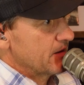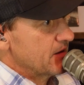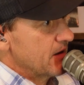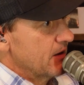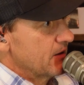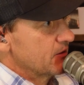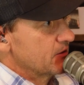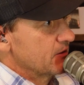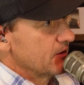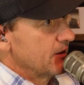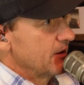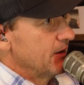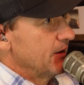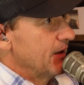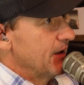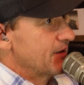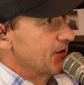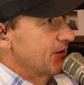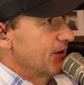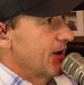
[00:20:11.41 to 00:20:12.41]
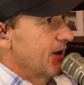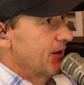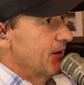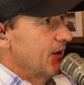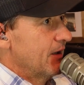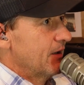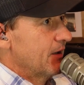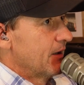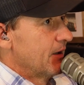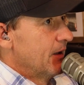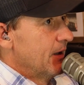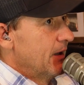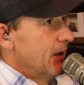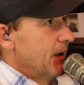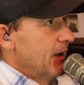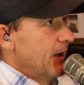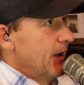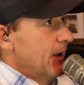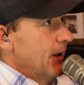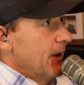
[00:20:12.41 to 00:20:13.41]
that's actually, it's not that
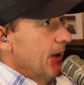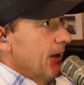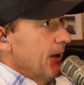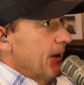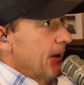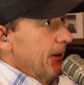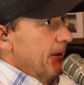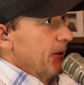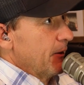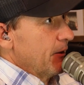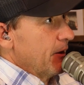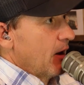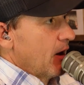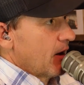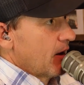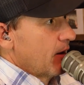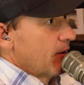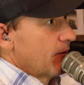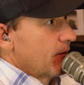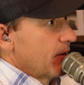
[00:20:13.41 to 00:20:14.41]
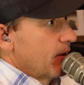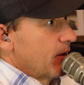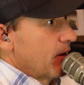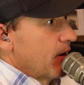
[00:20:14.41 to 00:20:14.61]
they're not